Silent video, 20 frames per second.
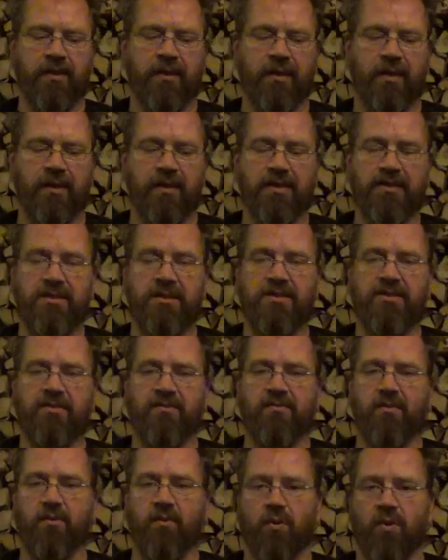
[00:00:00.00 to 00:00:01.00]
And this is,
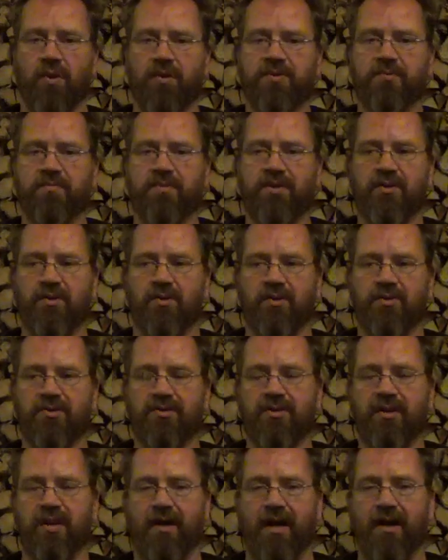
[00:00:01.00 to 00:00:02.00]
of course,
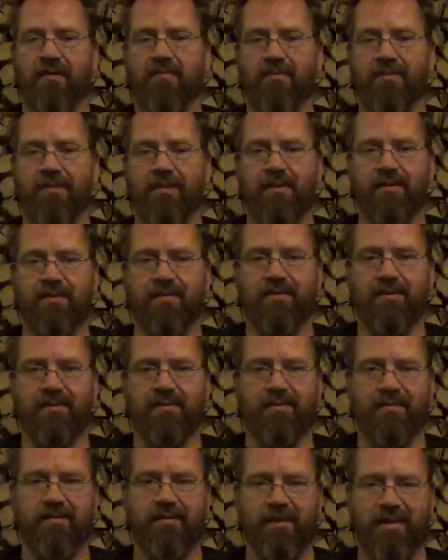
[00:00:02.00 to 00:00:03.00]
because I'm
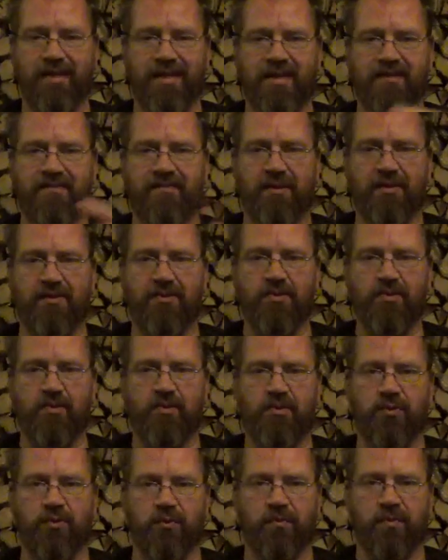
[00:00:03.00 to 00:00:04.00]
leaving
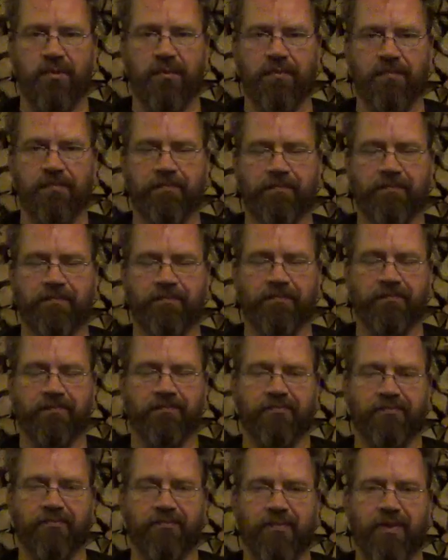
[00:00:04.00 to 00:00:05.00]
YouTube.
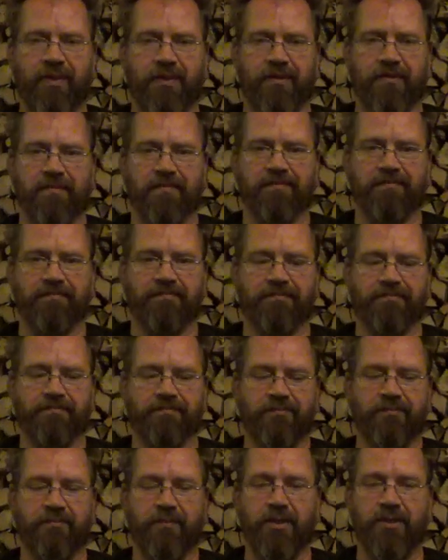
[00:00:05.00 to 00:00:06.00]
Yeah,
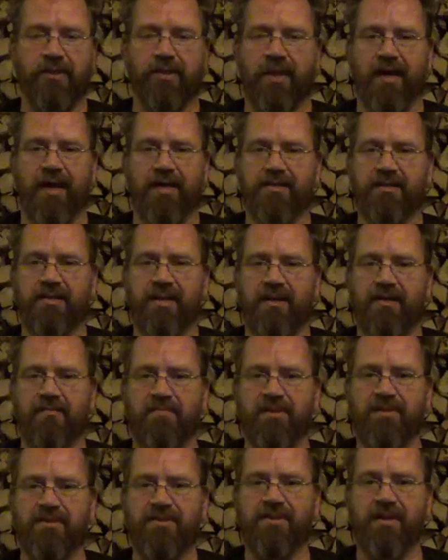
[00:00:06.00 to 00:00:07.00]
but as I have
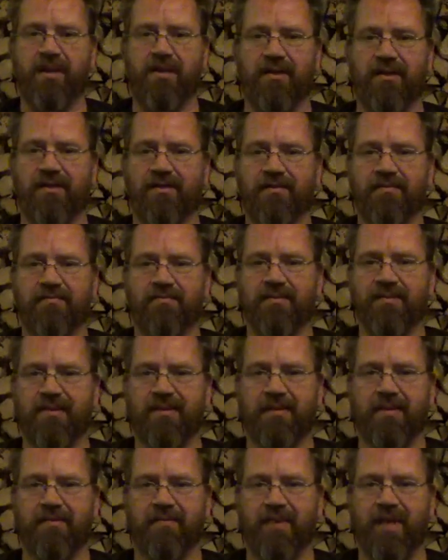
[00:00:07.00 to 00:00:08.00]
been saying,
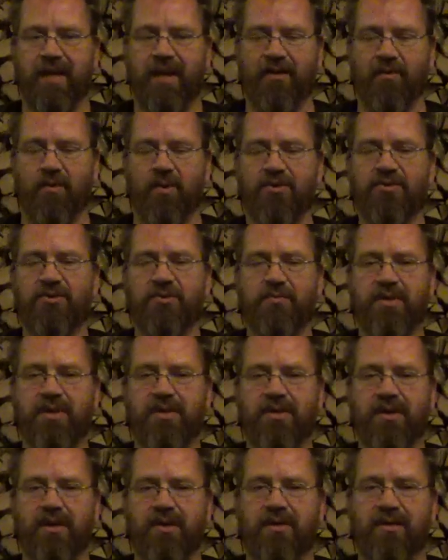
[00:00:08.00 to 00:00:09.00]
I want to be
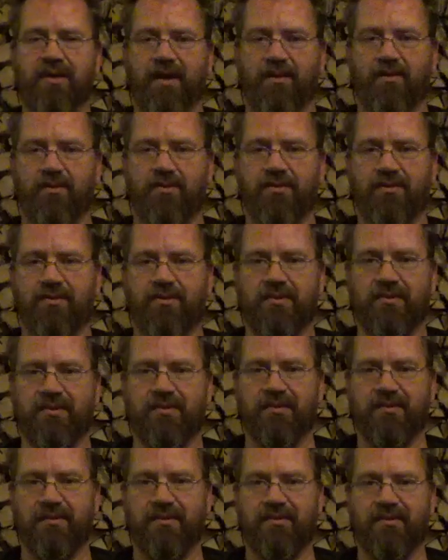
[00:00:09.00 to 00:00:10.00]
kicked out.
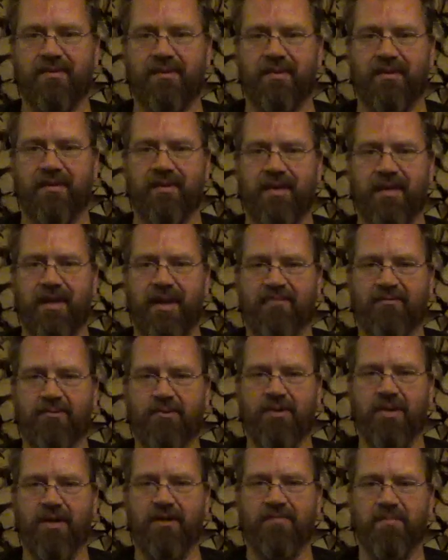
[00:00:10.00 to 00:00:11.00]
Yeah, they have to
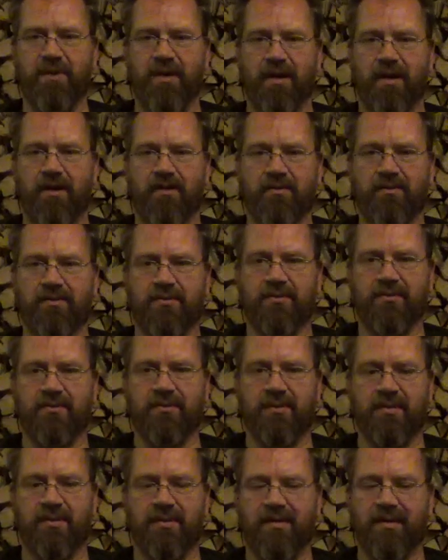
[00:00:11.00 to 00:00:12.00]
kick me out,
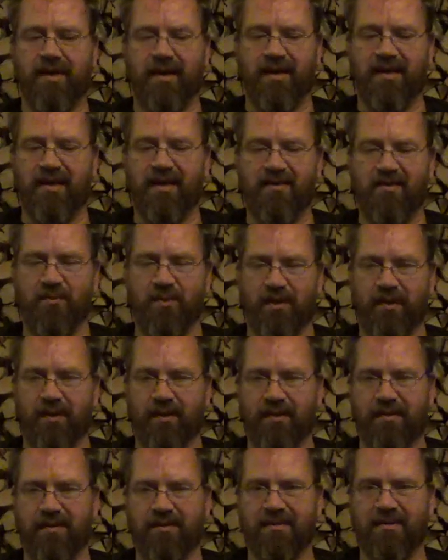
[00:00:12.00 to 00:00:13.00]
and they will.
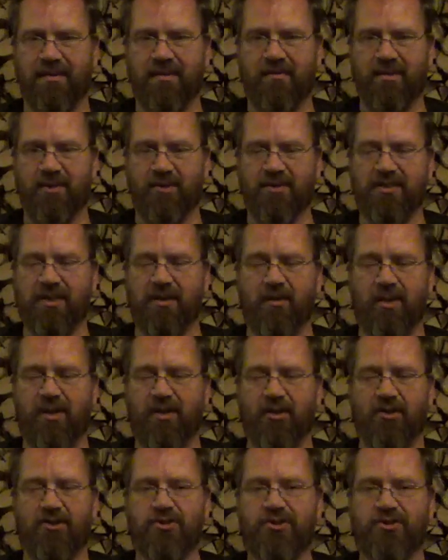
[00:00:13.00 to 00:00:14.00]
Because I will
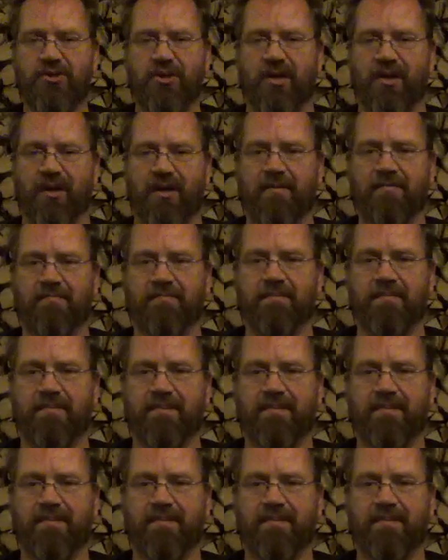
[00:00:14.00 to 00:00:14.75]
not shut up